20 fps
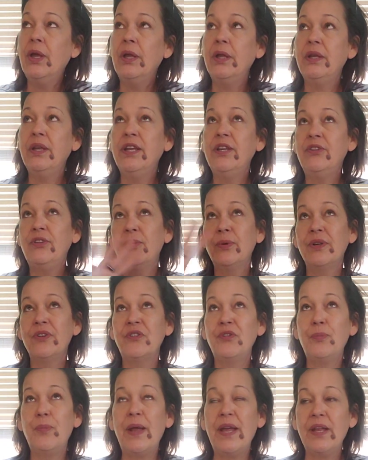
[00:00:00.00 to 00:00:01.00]
need to
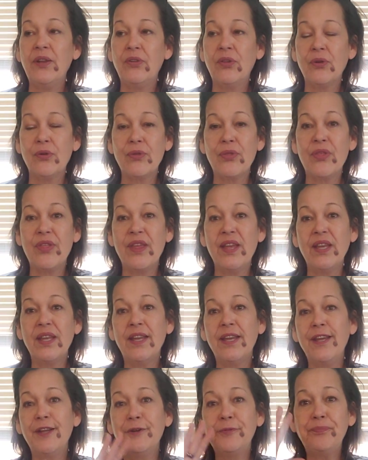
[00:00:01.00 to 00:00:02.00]
expand their
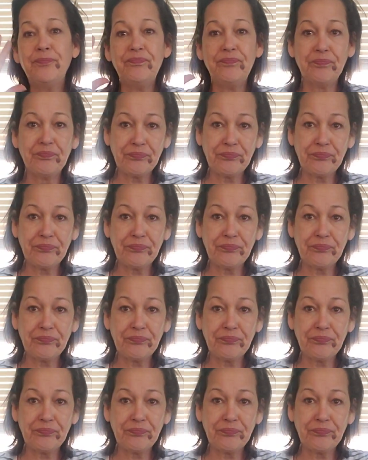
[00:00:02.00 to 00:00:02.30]
thinking,